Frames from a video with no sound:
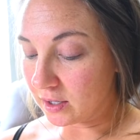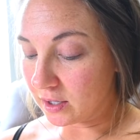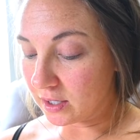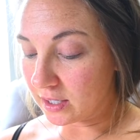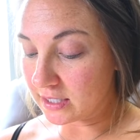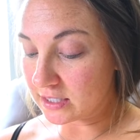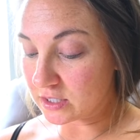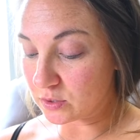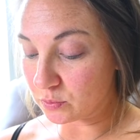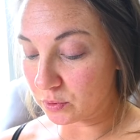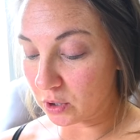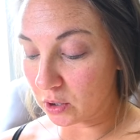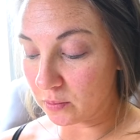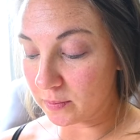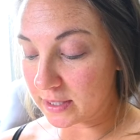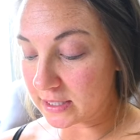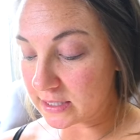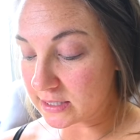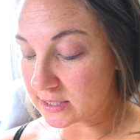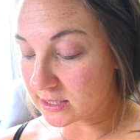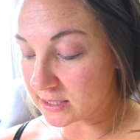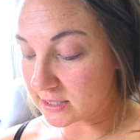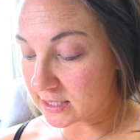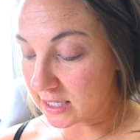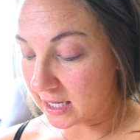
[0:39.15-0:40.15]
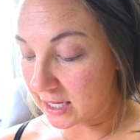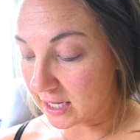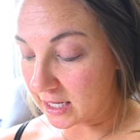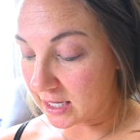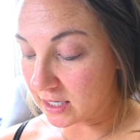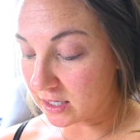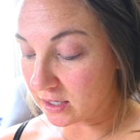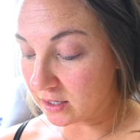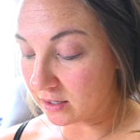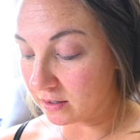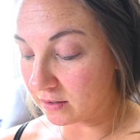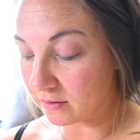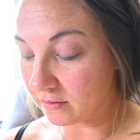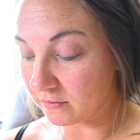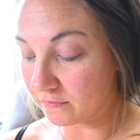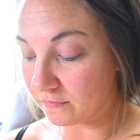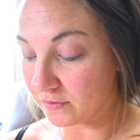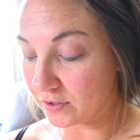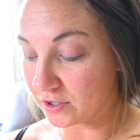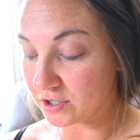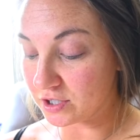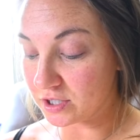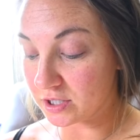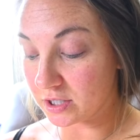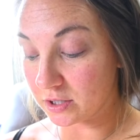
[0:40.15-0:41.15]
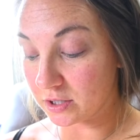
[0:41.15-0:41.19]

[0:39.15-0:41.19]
it's Romans 10, verse